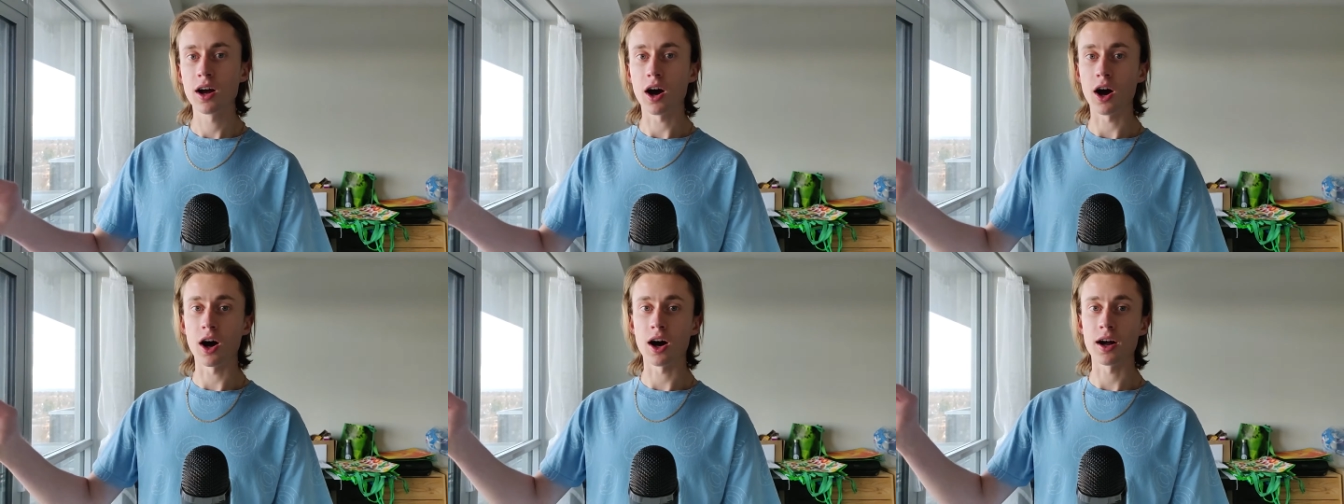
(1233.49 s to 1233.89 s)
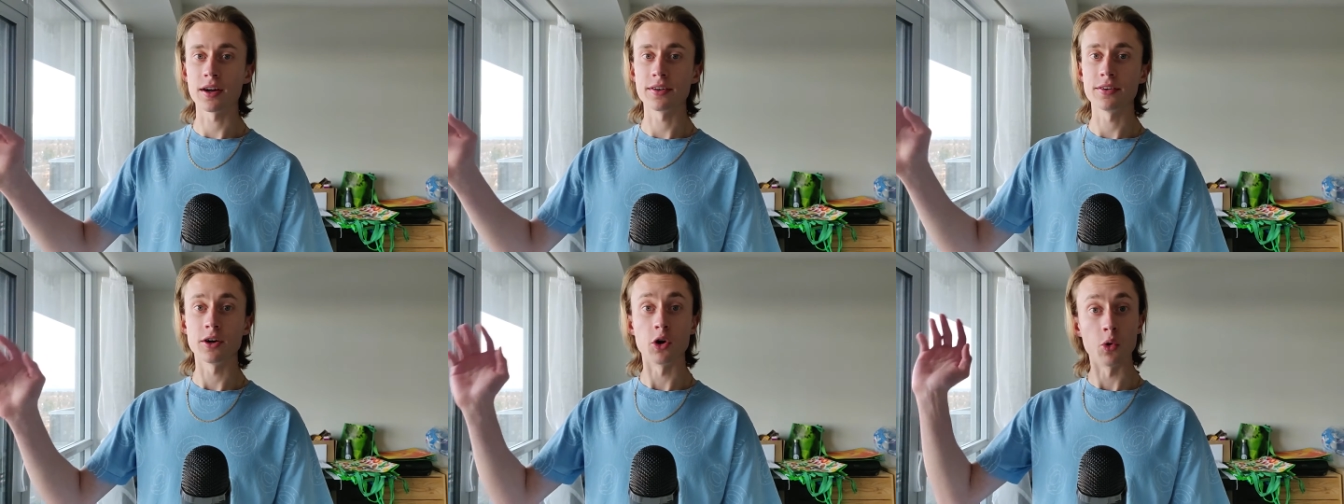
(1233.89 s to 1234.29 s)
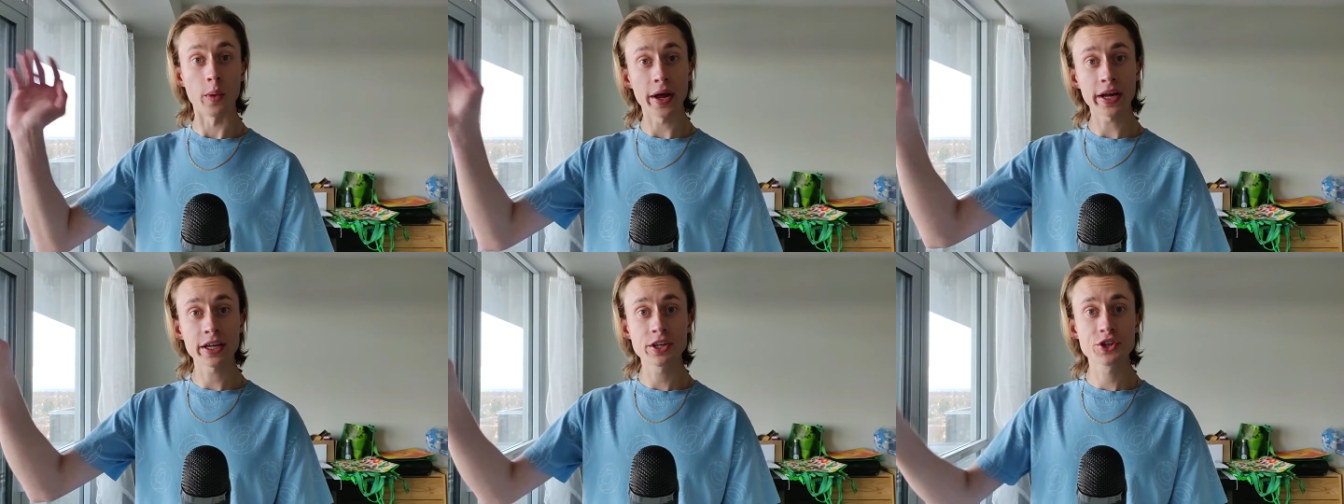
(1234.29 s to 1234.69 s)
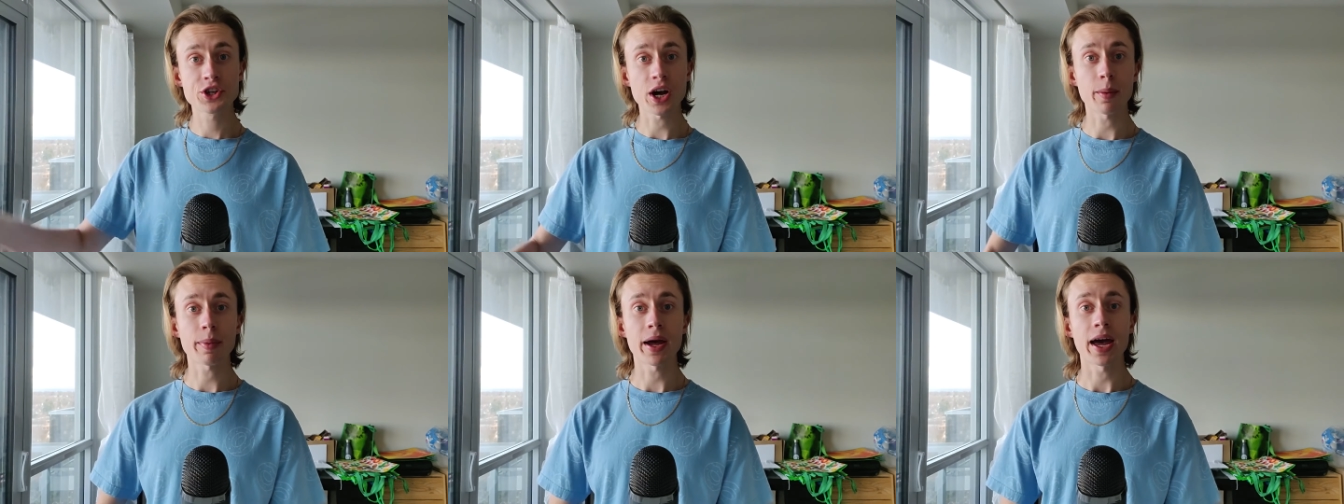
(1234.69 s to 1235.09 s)
on a ridge
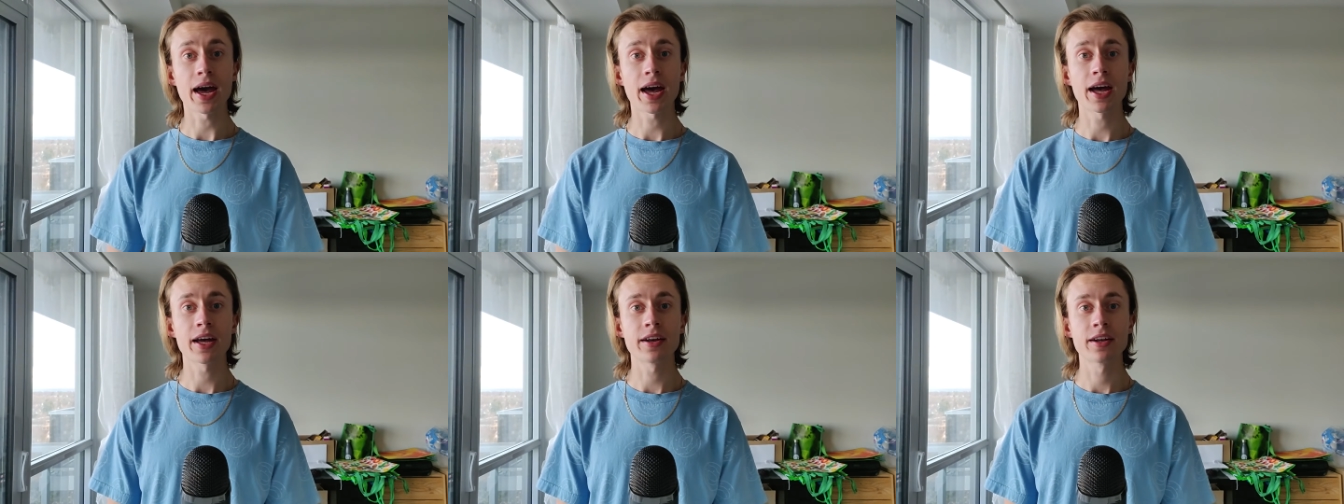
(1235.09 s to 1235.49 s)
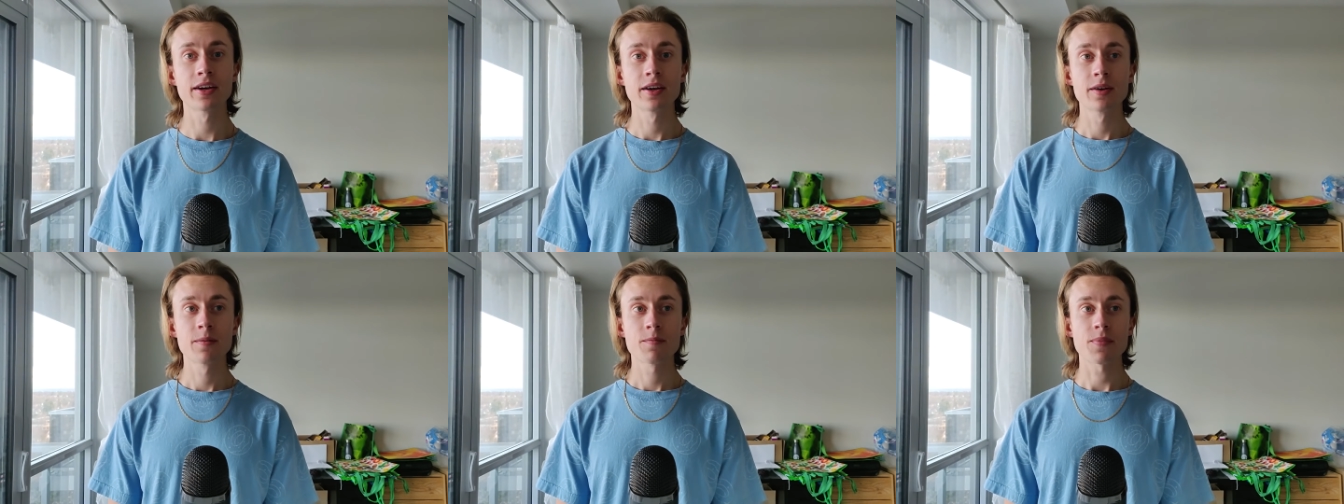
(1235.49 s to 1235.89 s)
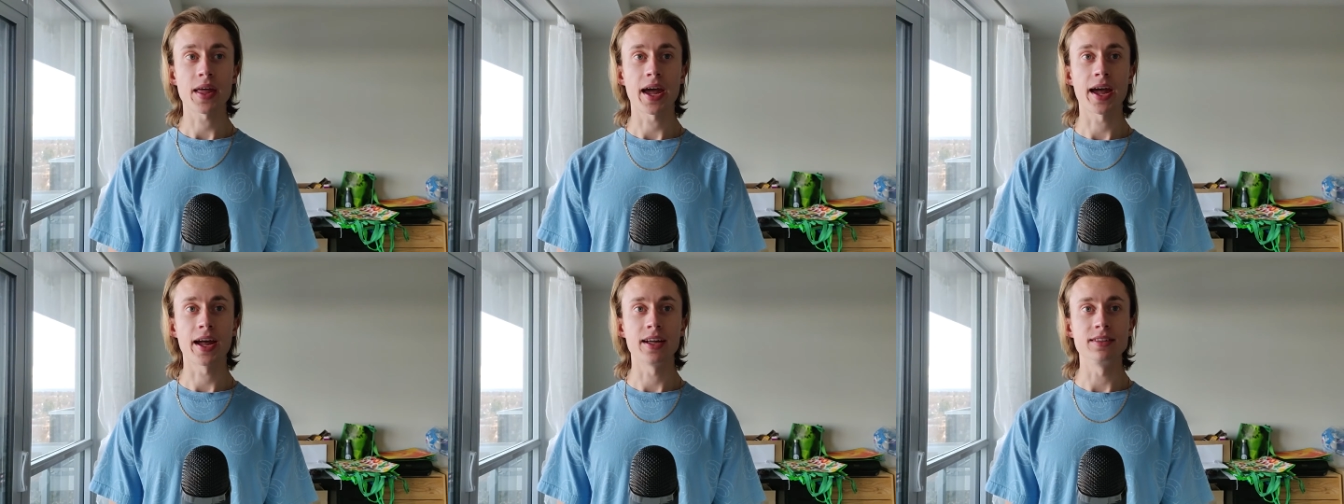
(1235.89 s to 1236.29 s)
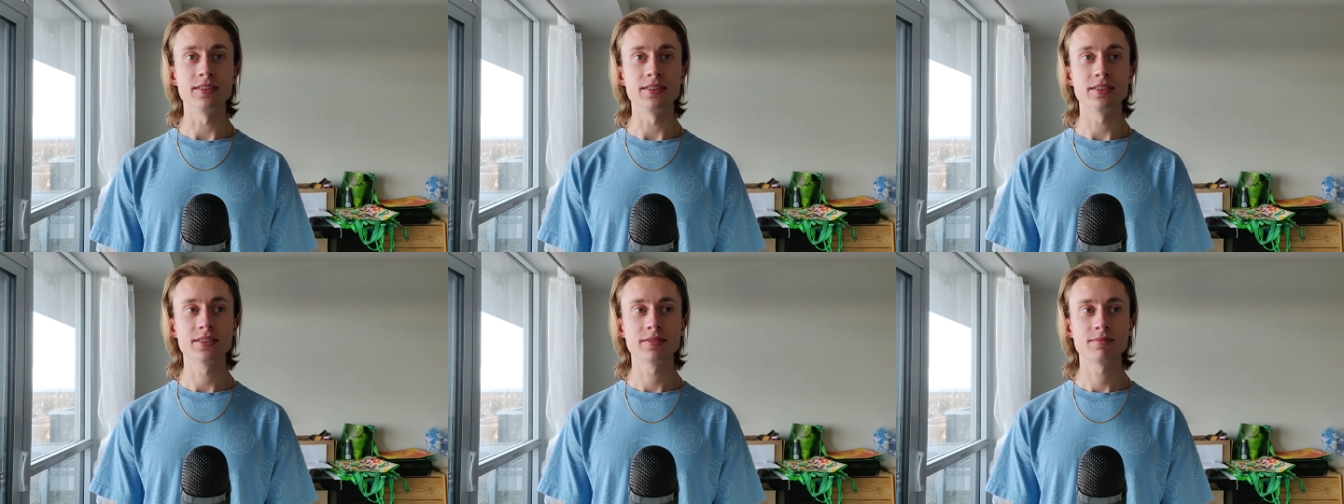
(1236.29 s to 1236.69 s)
up ahead.
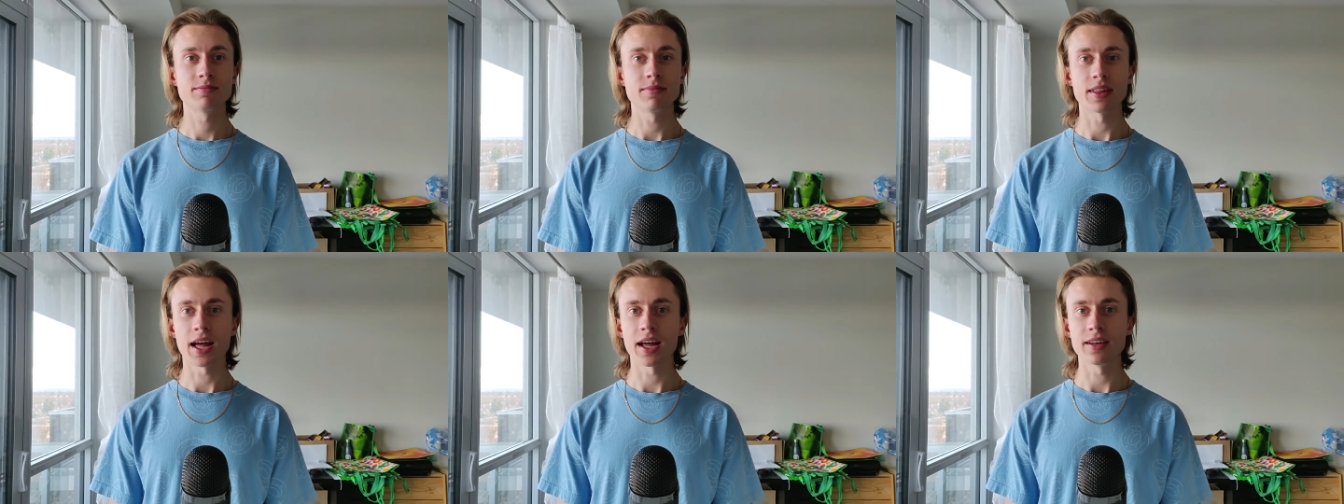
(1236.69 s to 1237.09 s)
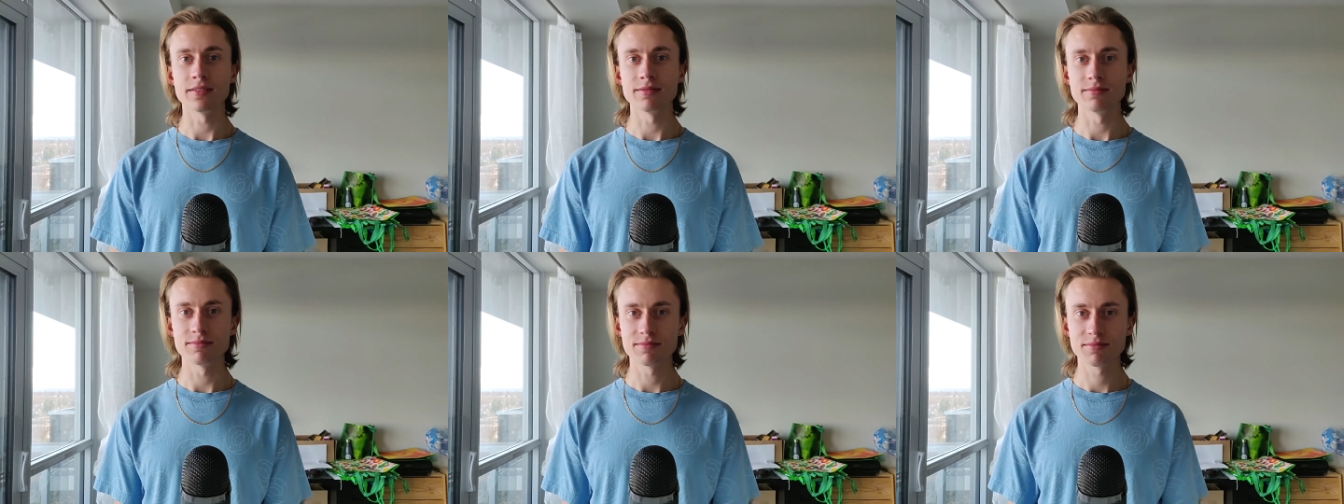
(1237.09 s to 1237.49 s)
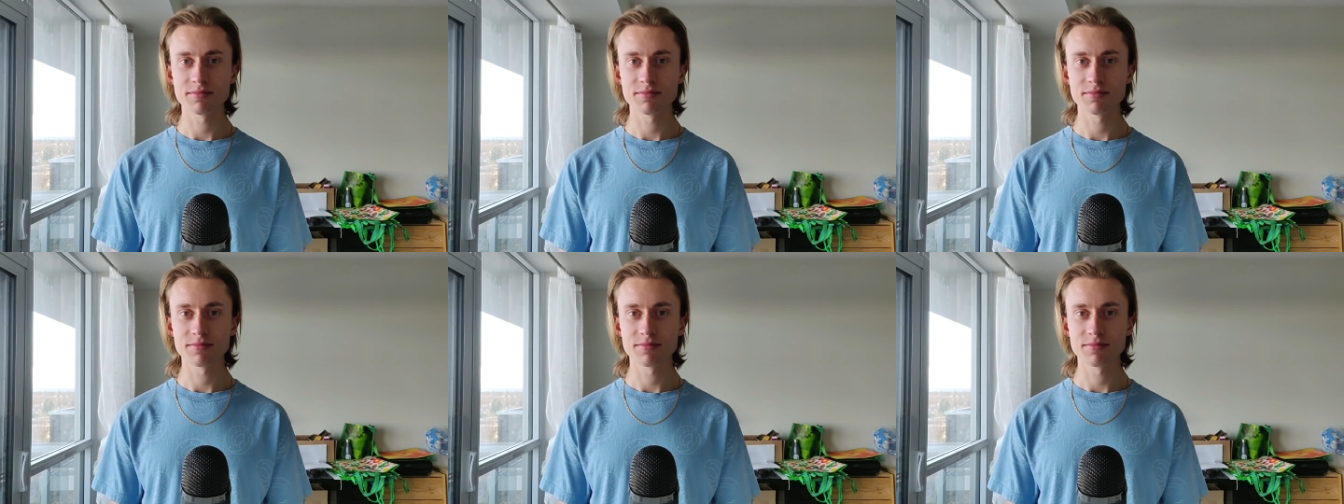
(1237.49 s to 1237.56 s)
And then